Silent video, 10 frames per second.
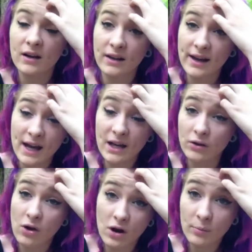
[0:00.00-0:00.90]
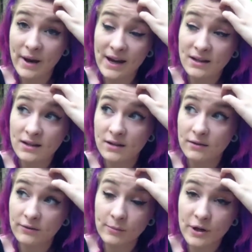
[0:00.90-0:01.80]
like any long pants
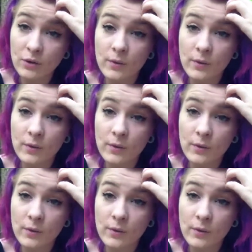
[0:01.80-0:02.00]
for me to